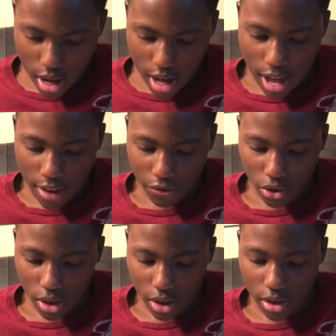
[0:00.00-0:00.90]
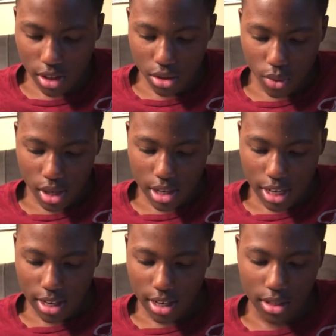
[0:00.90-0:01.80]
After nearly three
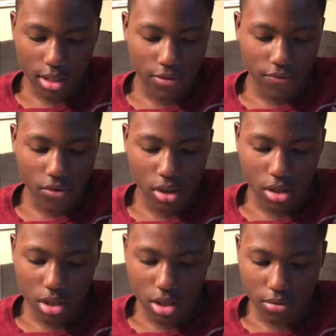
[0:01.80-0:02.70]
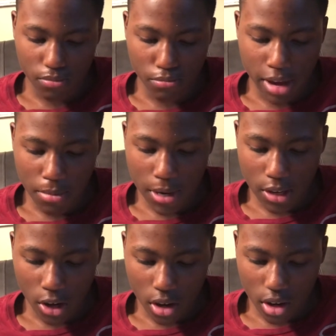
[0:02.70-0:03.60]
decades in France, Baby
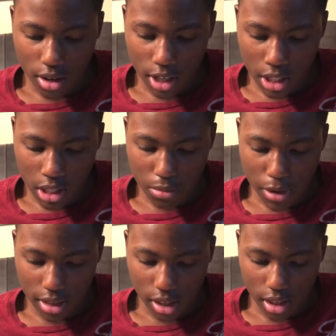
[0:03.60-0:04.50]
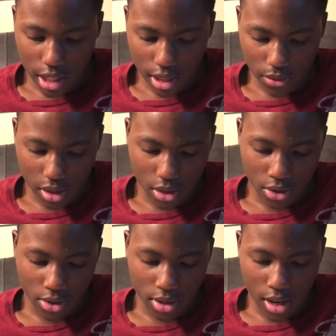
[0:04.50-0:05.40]
Doc unexpectedly
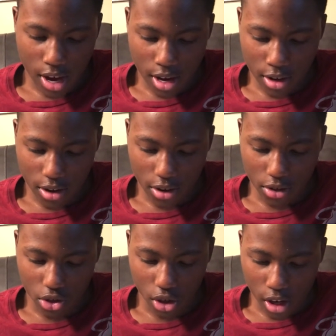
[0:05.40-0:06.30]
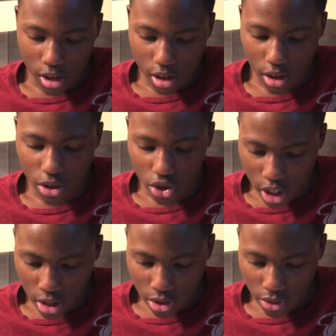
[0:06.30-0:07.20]
returned to Haiti on
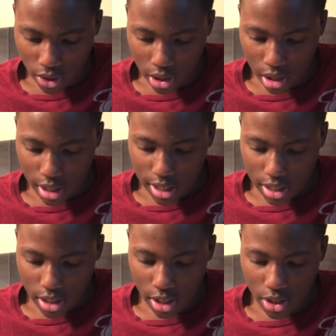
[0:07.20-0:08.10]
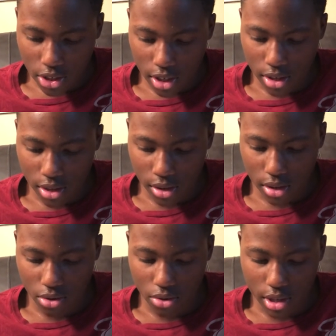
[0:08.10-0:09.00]
January 16th,
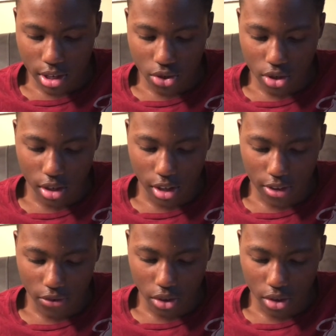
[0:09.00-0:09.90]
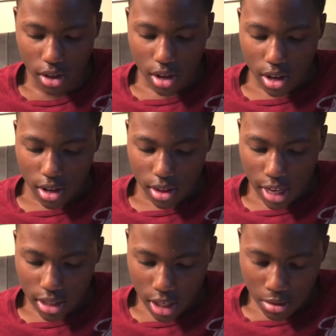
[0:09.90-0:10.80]
2011.
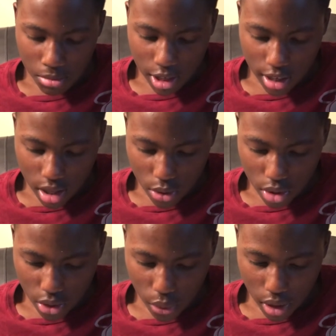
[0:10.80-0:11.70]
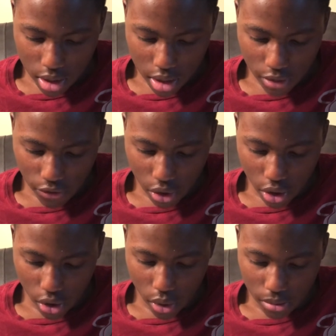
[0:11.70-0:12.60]
That same day, he was arrested for
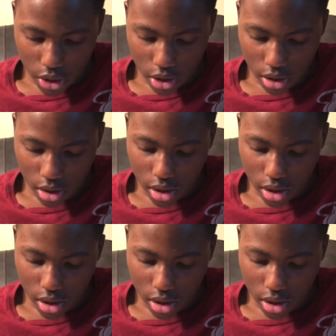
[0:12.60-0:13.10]
corruption.